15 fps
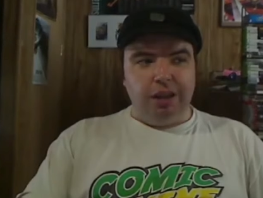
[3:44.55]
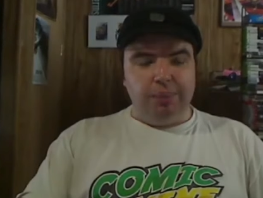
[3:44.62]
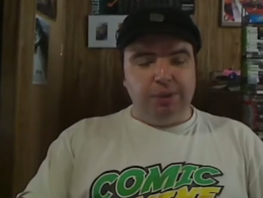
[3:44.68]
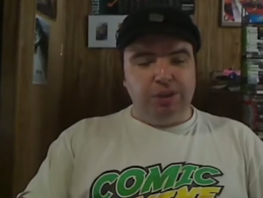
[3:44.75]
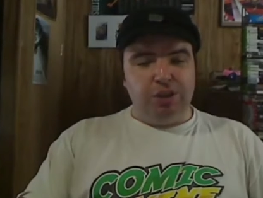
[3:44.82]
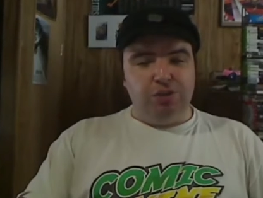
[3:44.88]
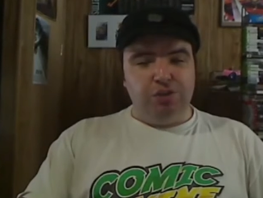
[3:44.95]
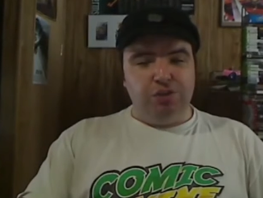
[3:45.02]
I'm
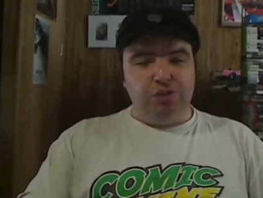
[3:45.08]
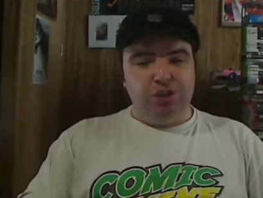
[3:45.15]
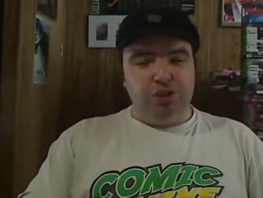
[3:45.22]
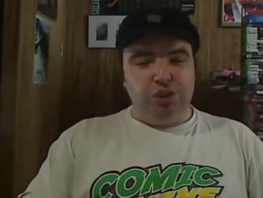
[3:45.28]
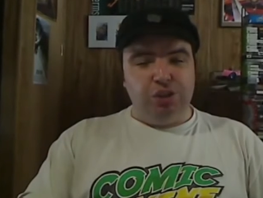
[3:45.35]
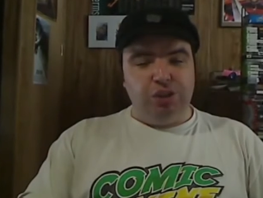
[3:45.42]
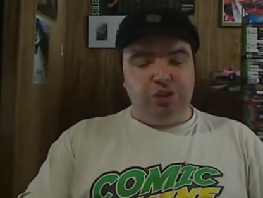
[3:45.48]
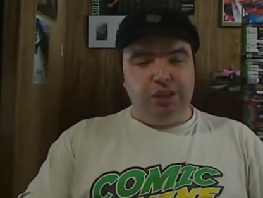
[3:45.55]
not sure
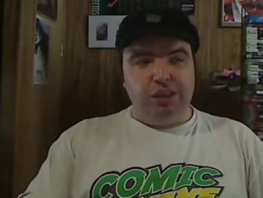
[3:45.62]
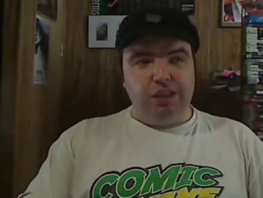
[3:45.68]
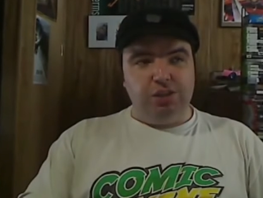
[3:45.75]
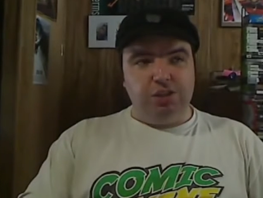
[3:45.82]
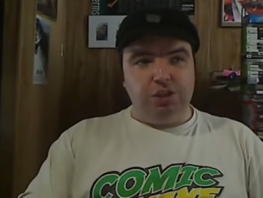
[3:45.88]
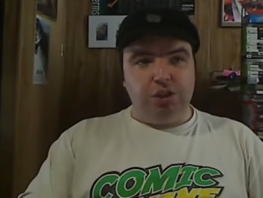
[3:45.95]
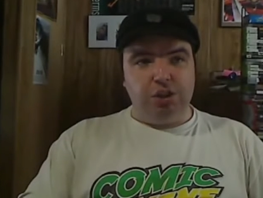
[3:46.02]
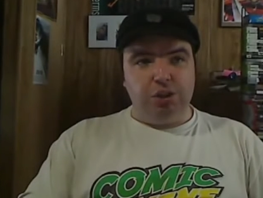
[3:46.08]
if
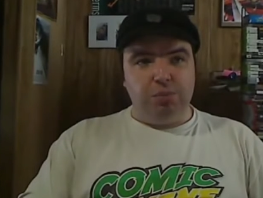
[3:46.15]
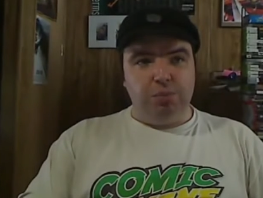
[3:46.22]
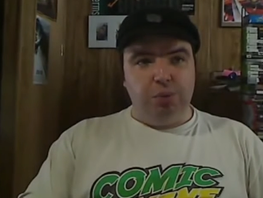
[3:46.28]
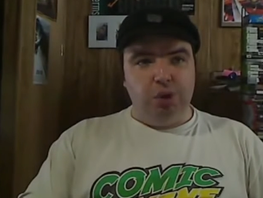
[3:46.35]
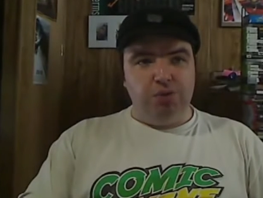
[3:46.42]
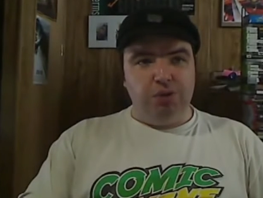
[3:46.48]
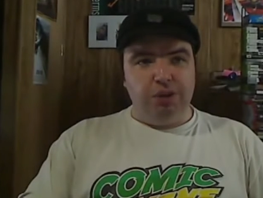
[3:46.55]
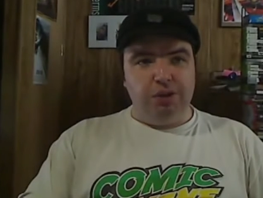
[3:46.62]
he's her
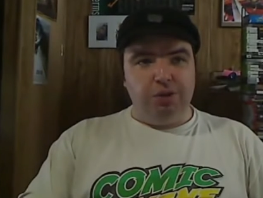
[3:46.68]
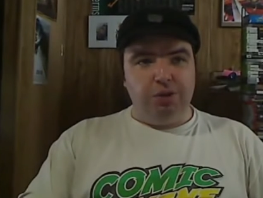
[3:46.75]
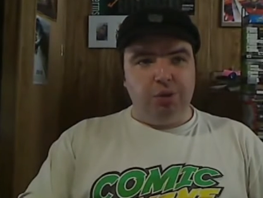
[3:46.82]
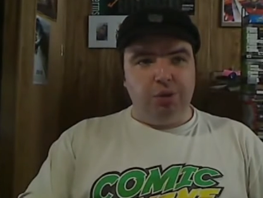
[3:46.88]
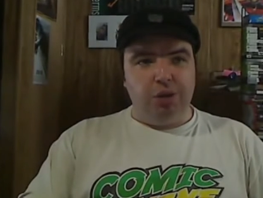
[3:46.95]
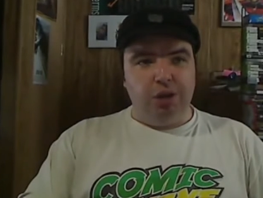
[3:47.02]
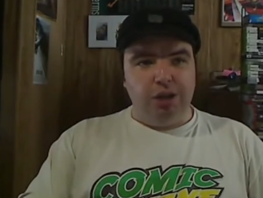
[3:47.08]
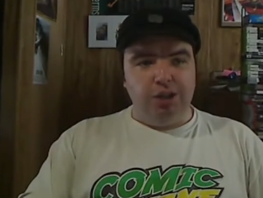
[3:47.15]
boyfriend or
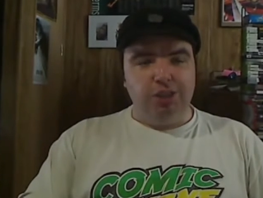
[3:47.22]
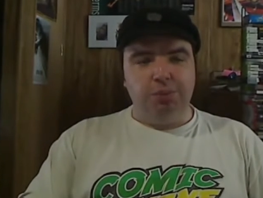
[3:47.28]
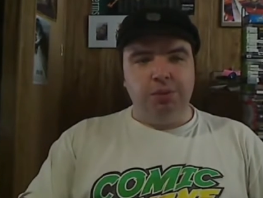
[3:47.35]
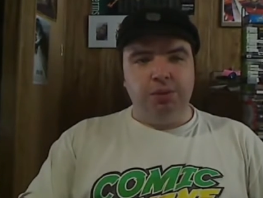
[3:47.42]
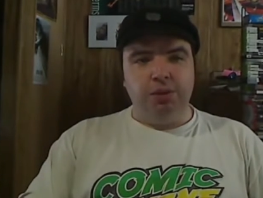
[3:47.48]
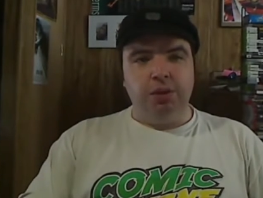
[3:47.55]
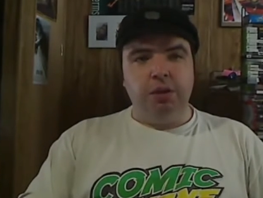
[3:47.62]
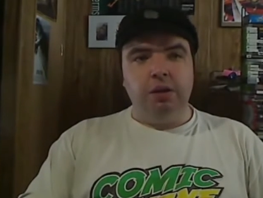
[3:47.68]
her
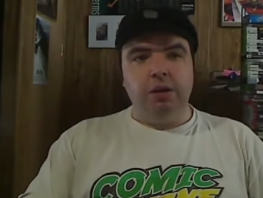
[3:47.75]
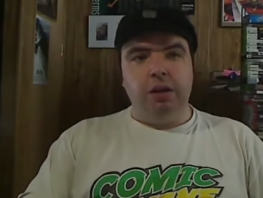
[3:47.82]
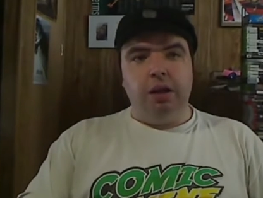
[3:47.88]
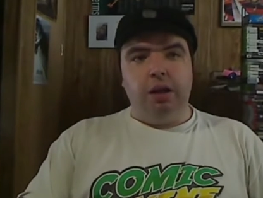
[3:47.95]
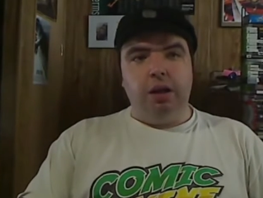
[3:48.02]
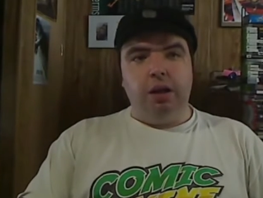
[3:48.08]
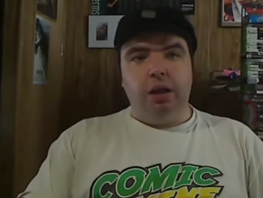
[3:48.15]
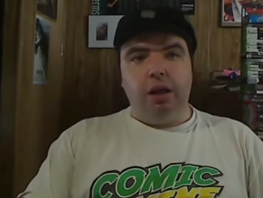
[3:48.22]
husband,
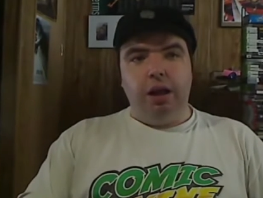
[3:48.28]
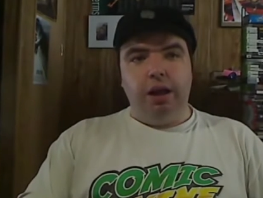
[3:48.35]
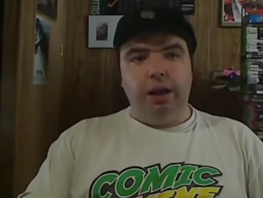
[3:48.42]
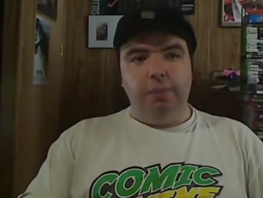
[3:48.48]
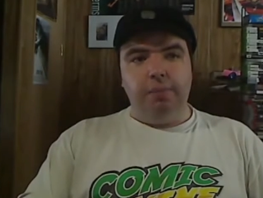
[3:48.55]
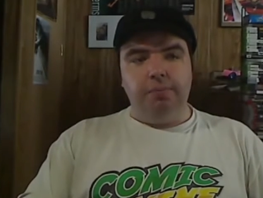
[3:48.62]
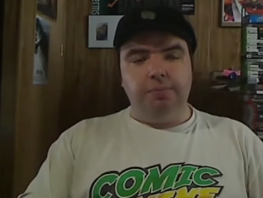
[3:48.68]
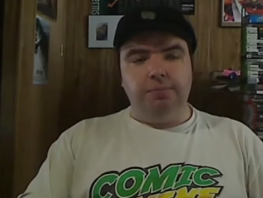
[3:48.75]

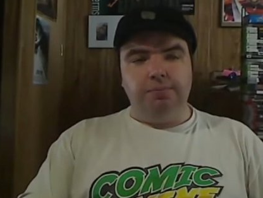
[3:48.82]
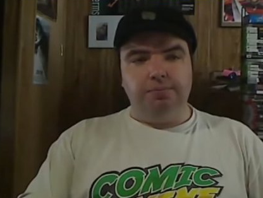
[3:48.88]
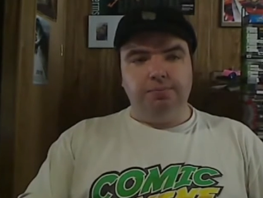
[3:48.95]
are